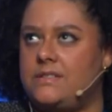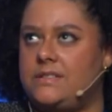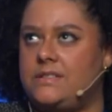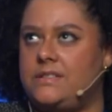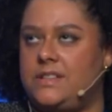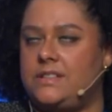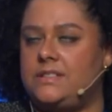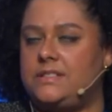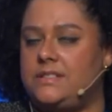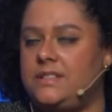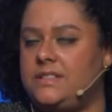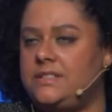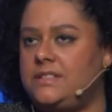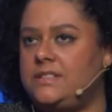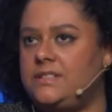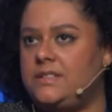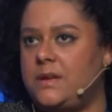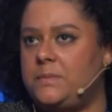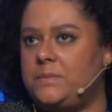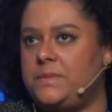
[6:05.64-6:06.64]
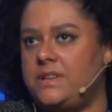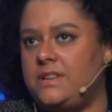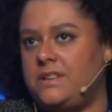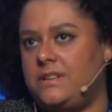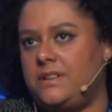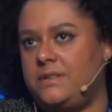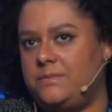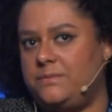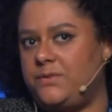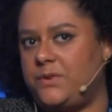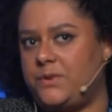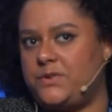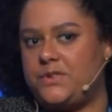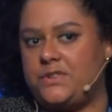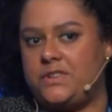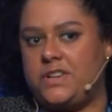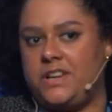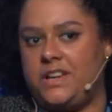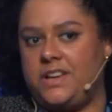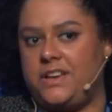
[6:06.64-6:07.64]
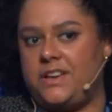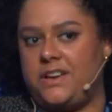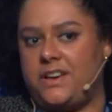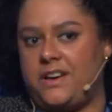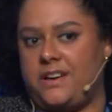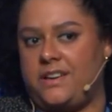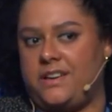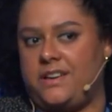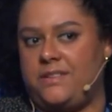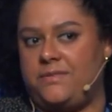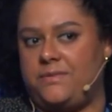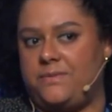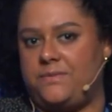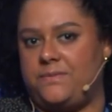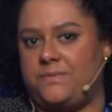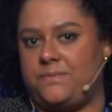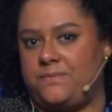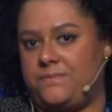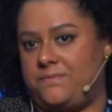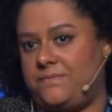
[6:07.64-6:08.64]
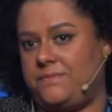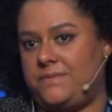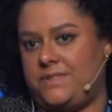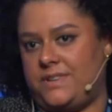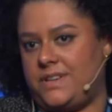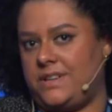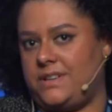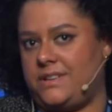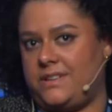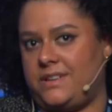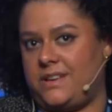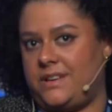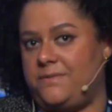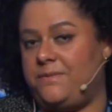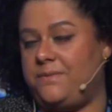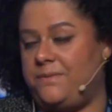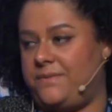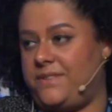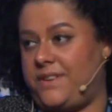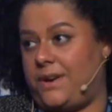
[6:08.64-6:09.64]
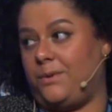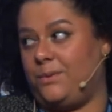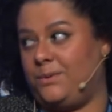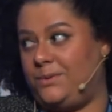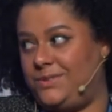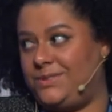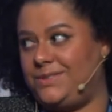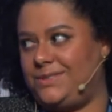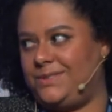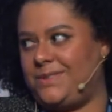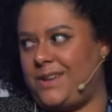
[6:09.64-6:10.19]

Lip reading: this is something, unfortunately, I felt